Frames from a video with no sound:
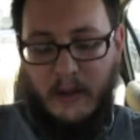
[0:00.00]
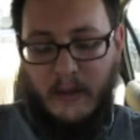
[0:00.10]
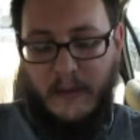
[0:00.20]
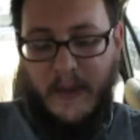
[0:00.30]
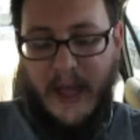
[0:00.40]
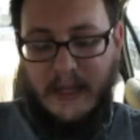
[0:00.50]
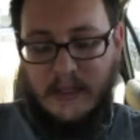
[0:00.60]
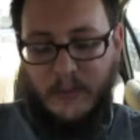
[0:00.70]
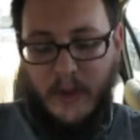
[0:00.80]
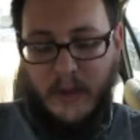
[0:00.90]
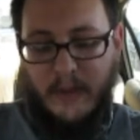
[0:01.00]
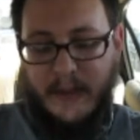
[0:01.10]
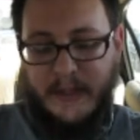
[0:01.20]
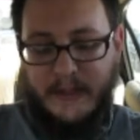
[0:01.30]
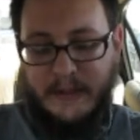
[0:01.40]
that's where
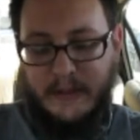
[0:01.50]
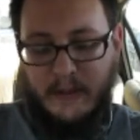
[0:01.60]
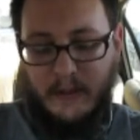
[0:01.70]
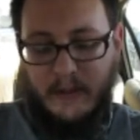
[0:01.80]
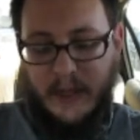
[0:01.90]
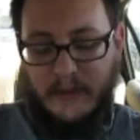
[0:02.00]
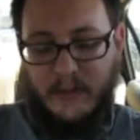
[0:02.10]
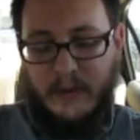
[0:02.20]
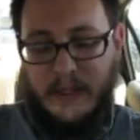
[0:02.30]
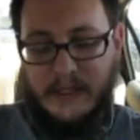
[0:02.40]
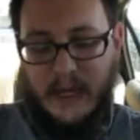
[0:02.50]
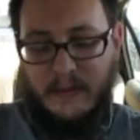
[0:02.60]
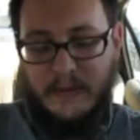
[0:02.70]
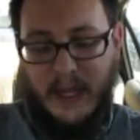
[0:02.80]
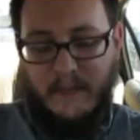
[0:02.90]
these
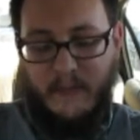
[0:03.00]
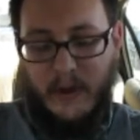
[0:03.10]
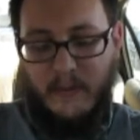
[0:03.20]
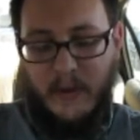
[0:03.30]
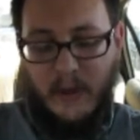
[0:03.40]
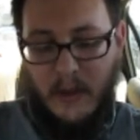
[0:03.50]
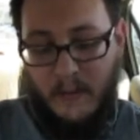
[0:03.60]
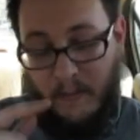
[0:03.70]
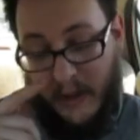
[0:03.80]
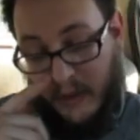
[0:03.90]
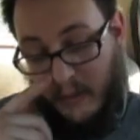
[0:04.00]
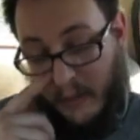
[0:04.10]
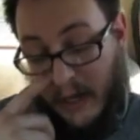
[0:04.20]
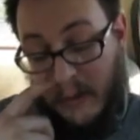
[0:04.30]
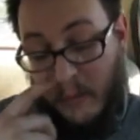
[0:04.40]
names came from. But the
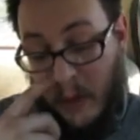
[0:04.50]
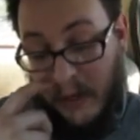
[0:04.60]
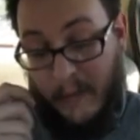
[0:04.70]
random quick